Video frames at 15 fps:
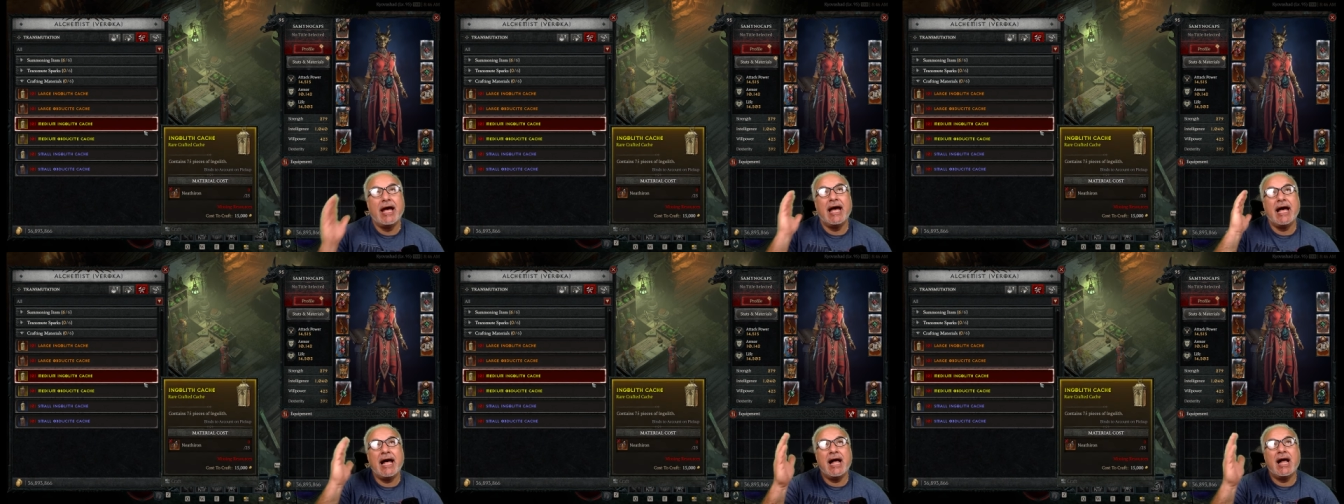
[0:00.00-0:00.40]

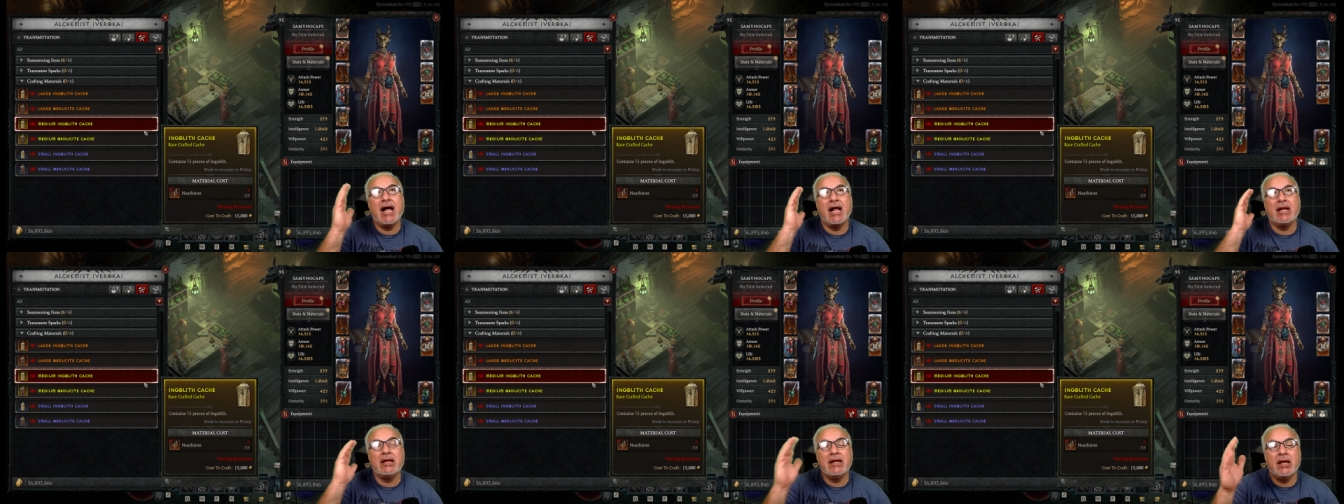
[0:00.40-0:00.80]

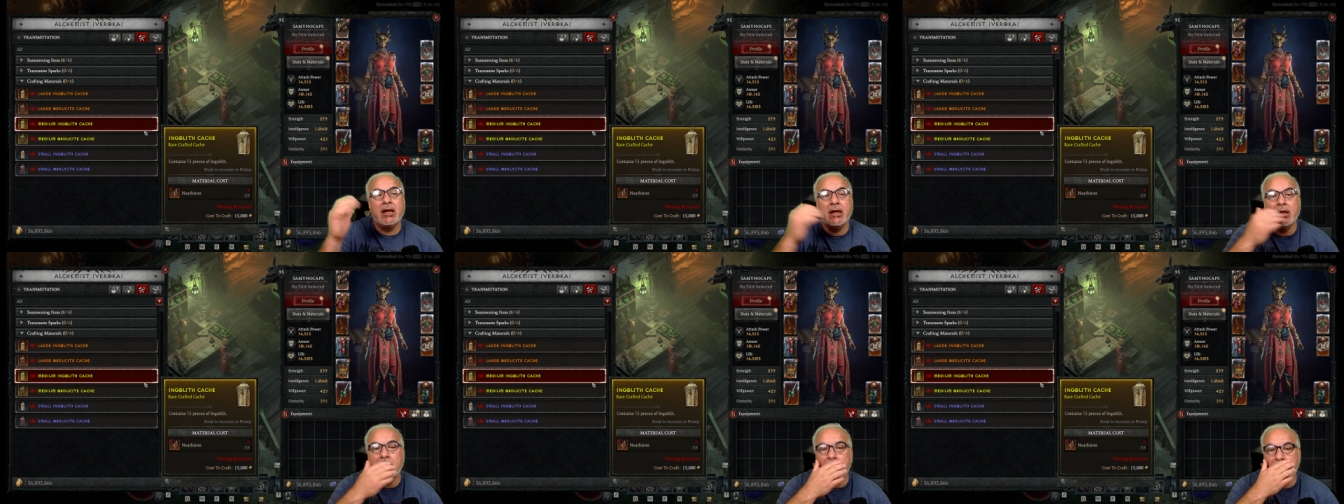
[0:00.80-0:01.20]

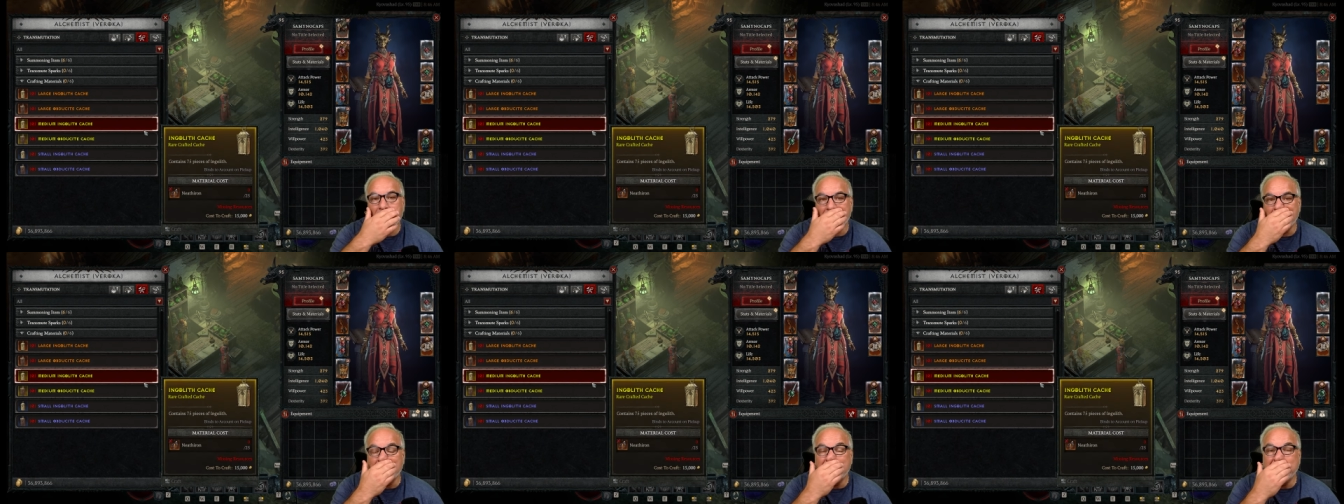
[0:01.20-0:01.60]

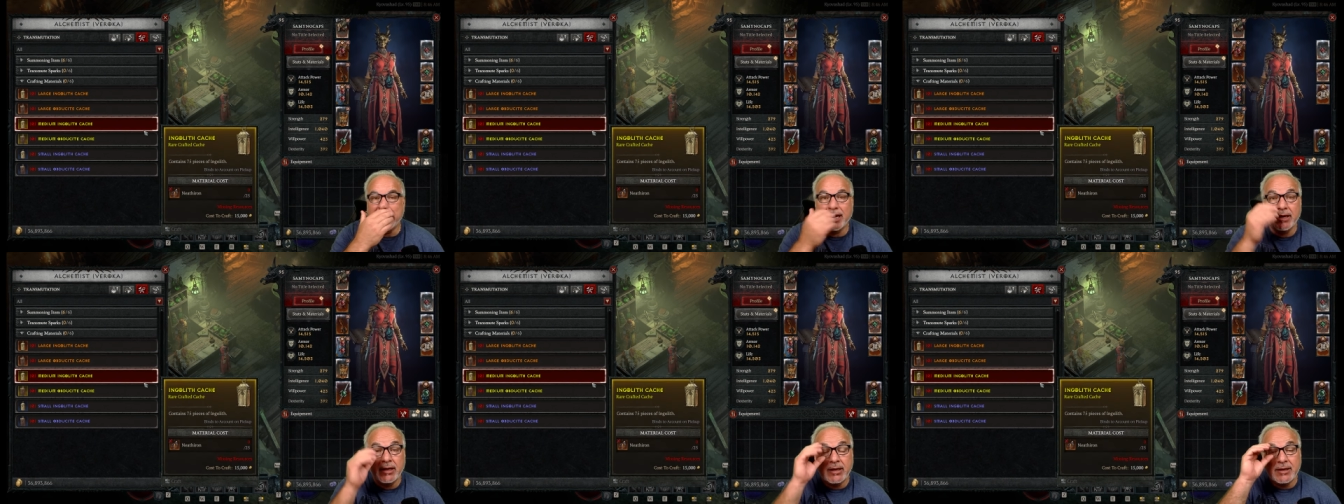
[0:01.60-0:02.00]

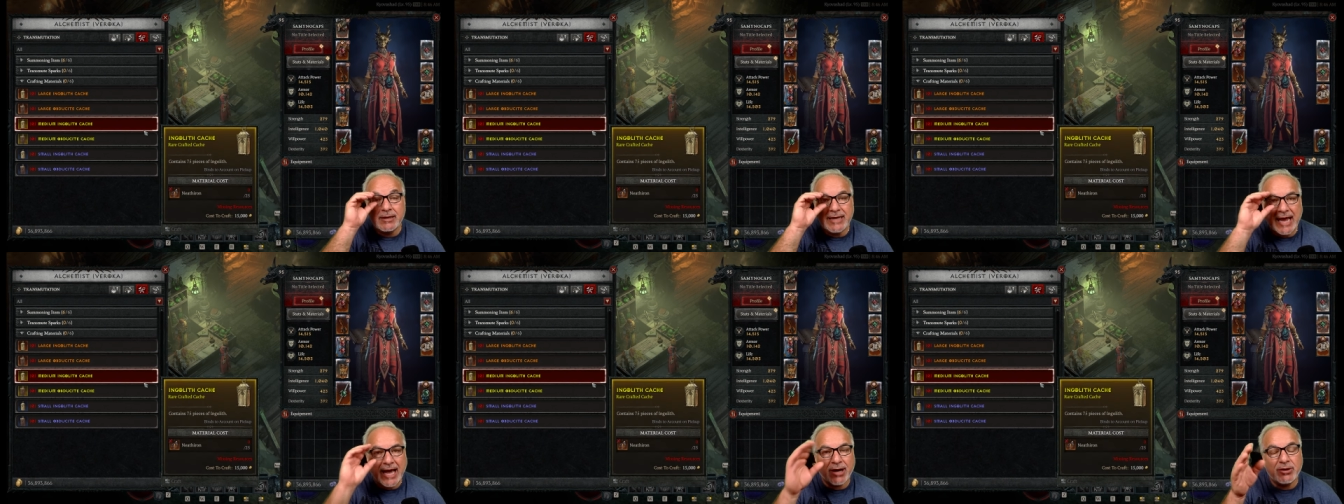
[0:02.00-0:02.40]
Hallelujah.
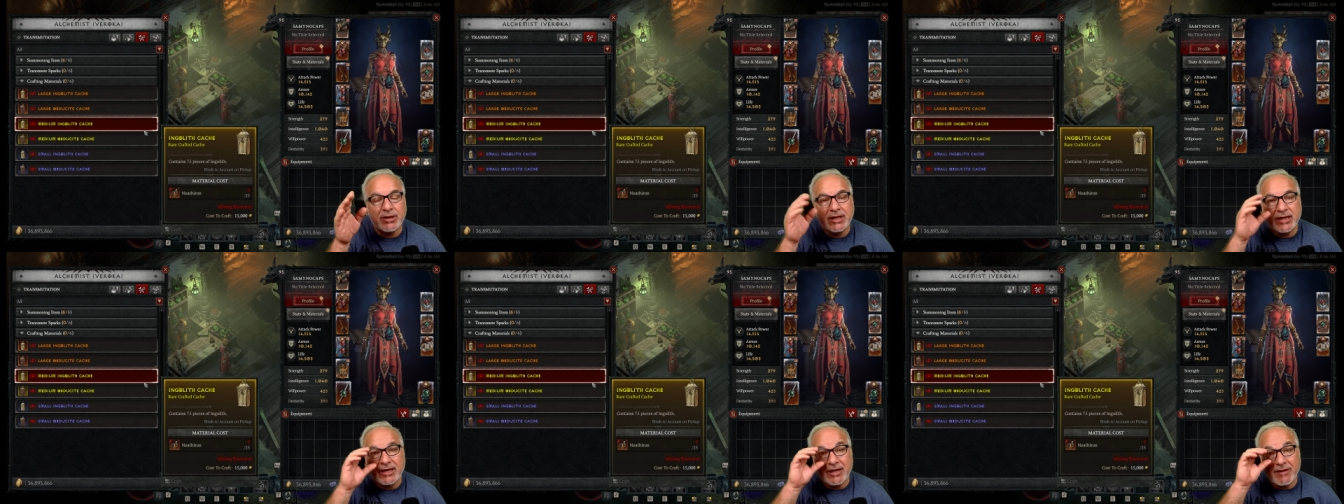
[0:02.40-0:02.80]
Now,
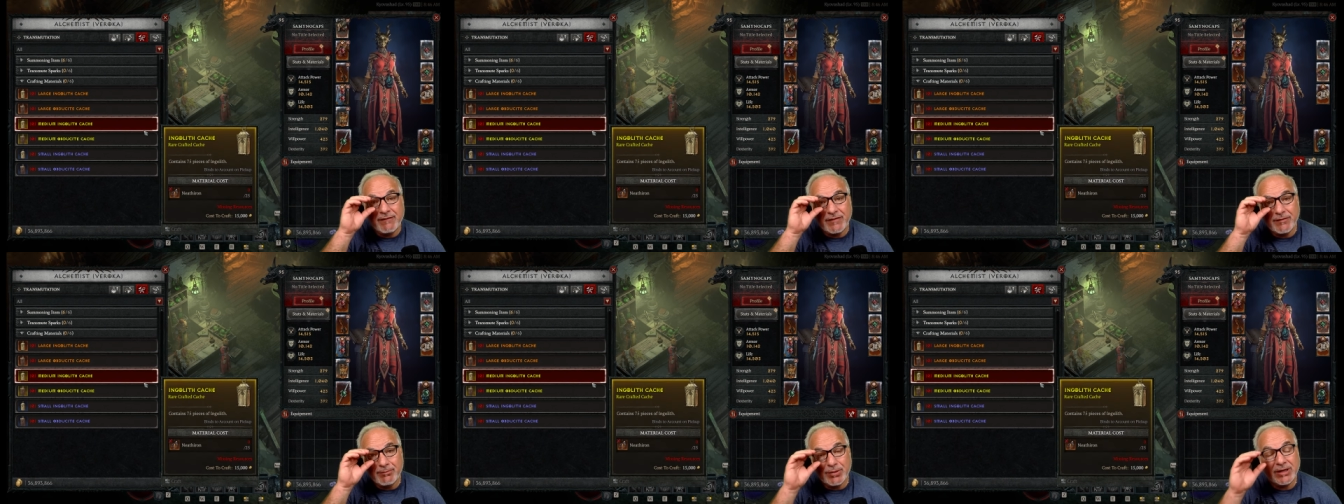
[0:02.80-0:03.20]
if
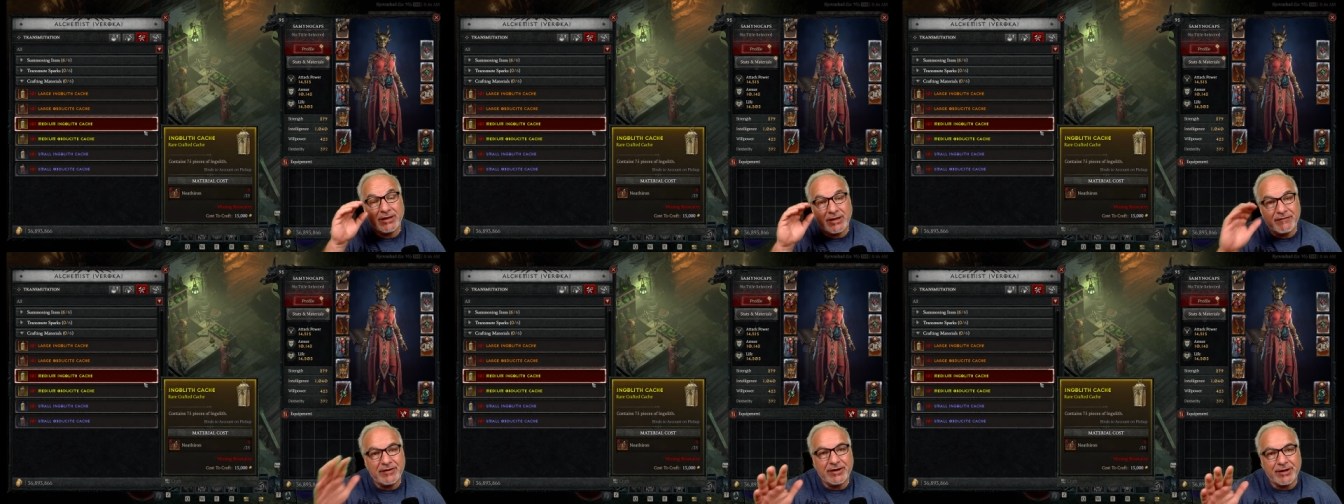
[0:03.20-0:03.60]
you've been
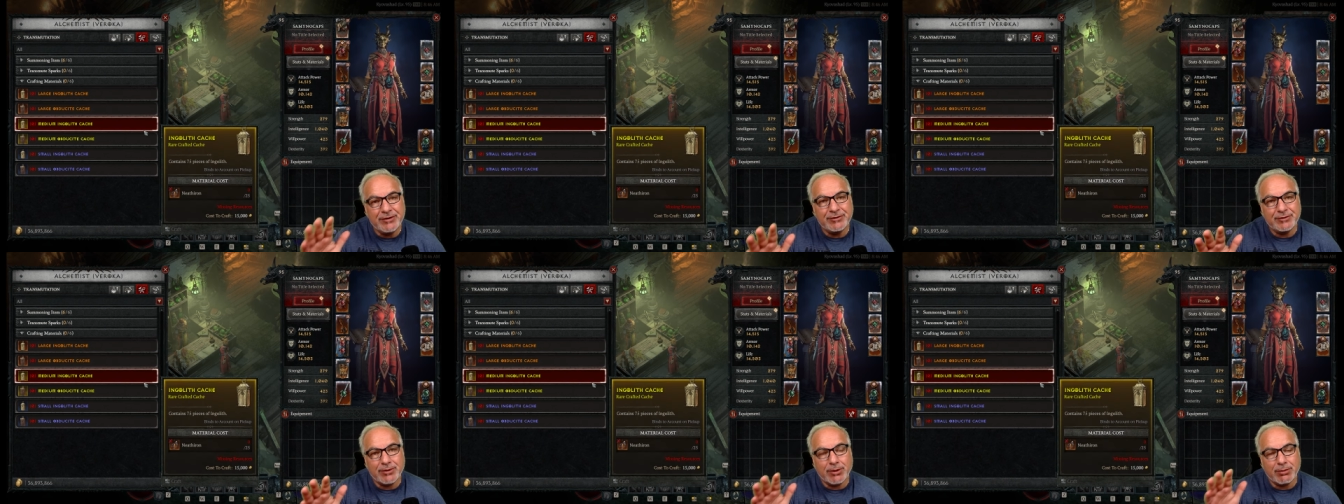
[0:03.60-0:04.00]
living
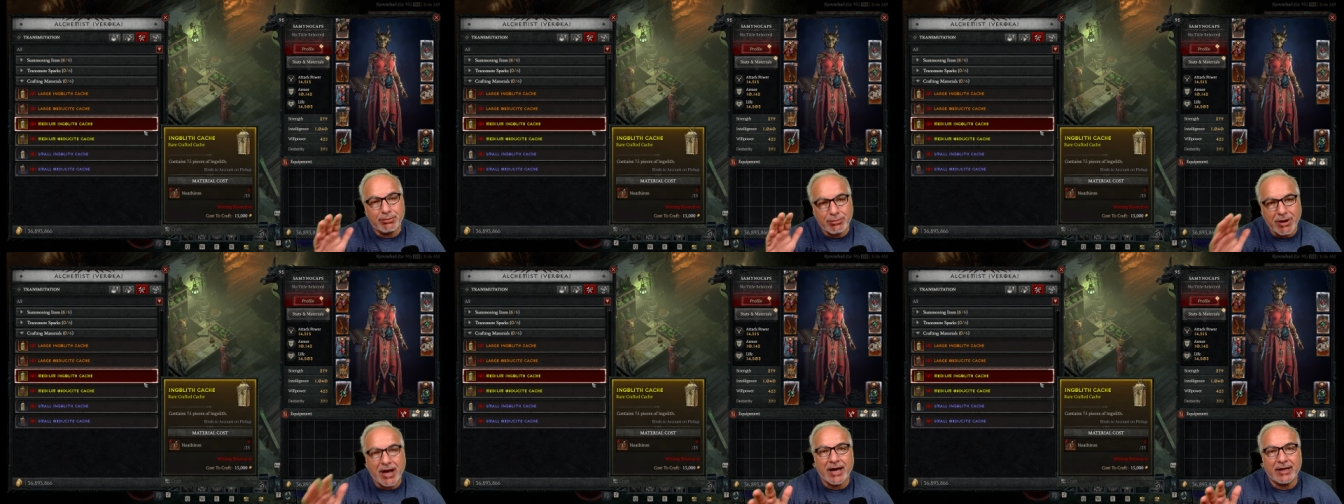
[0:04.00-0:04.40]
under a
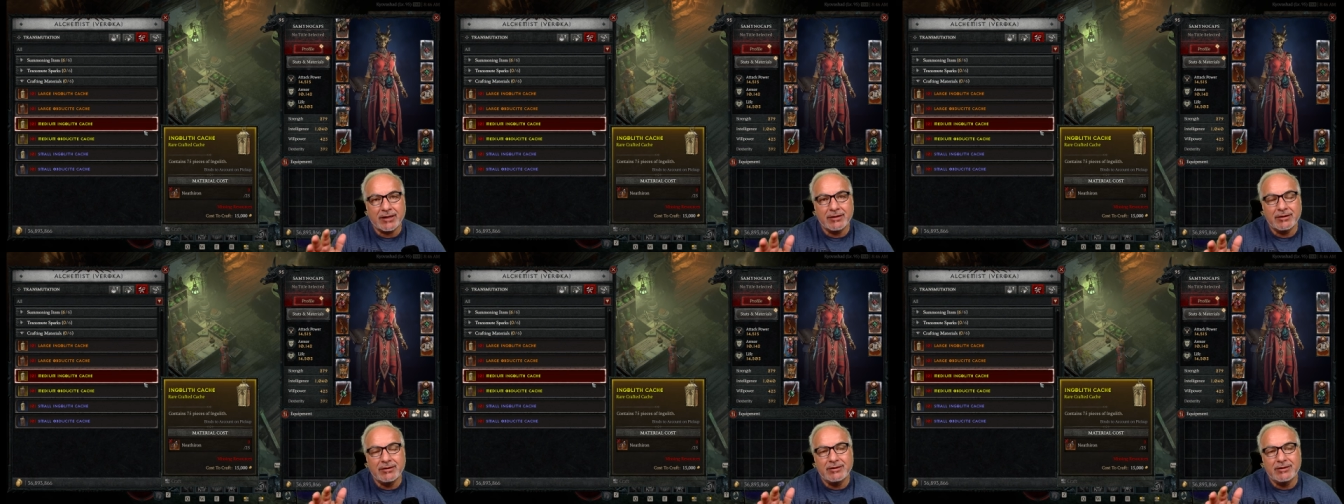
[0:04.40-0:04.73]
rock,